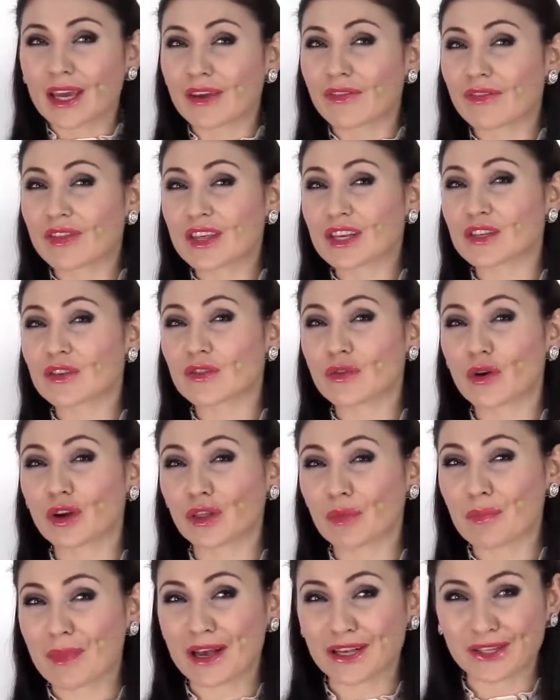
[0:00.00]
If this
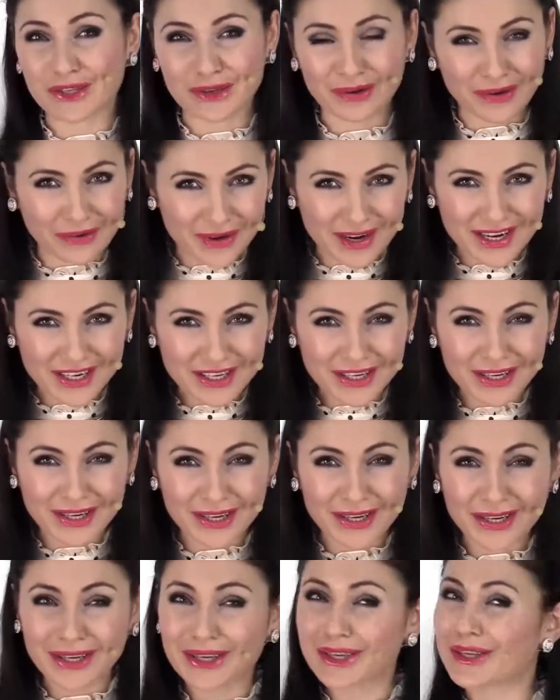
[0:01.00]
thought makes you cringe,
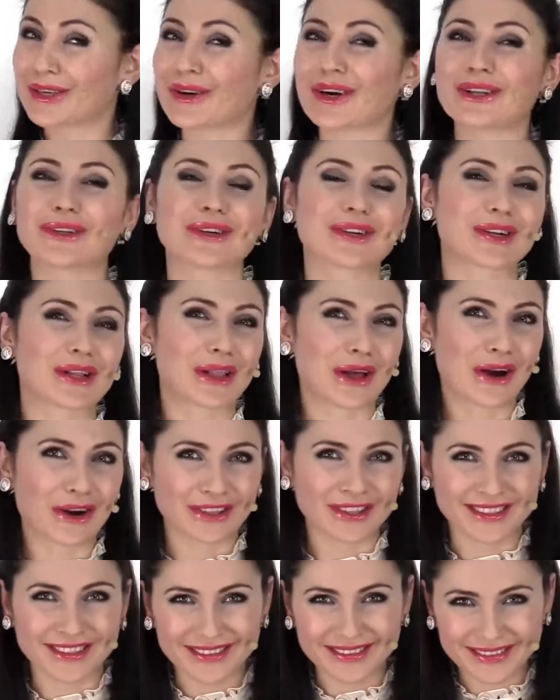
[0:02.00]
you're not
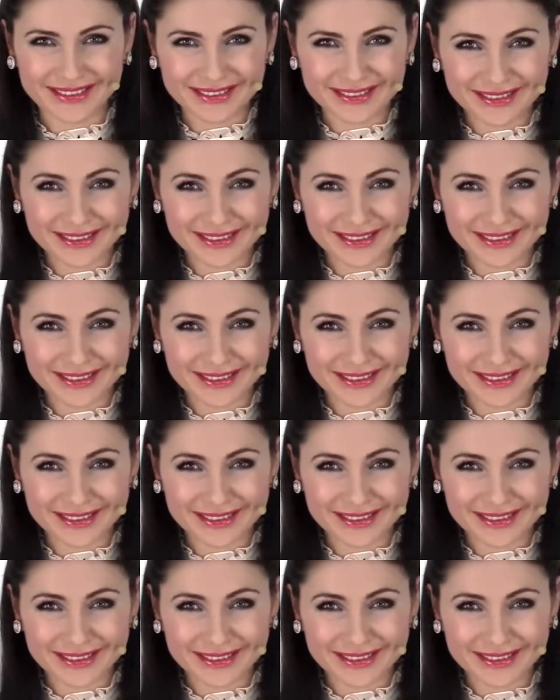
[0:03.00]
alone.